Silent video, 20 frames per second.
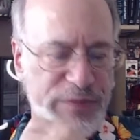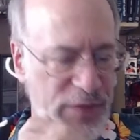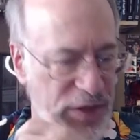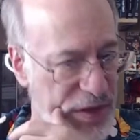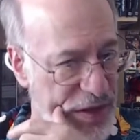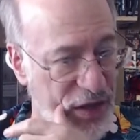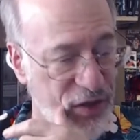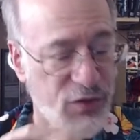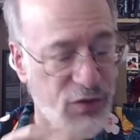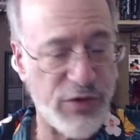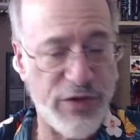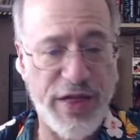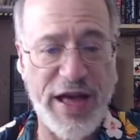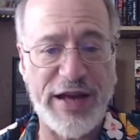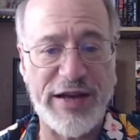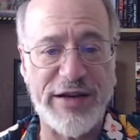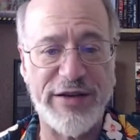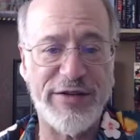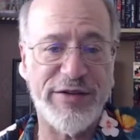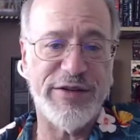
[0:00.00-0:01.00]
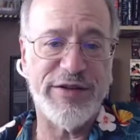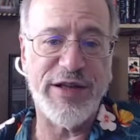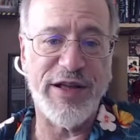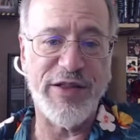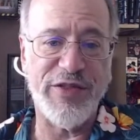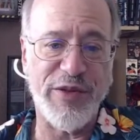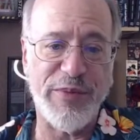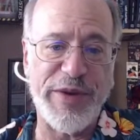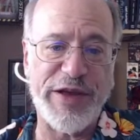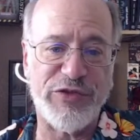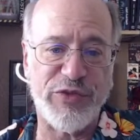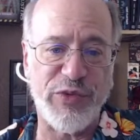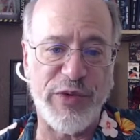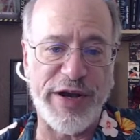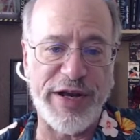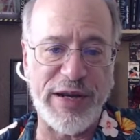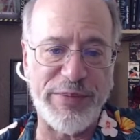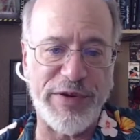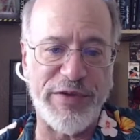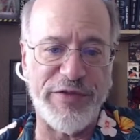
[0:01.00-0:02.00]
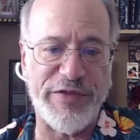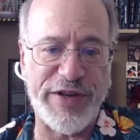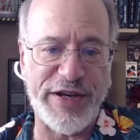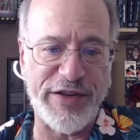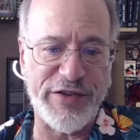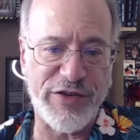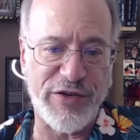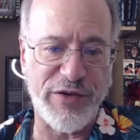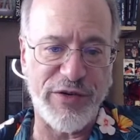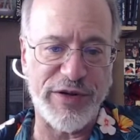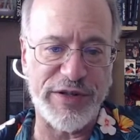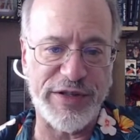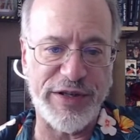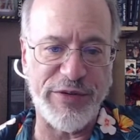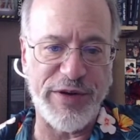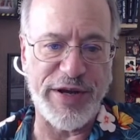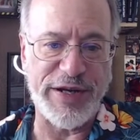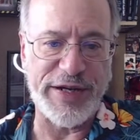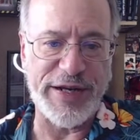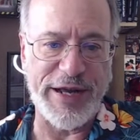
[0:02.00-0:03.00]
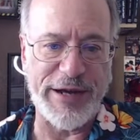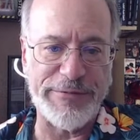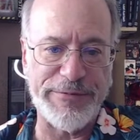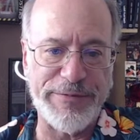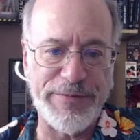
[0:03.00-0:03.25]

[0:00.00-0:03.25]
That's where the best write-up of it is currently right now.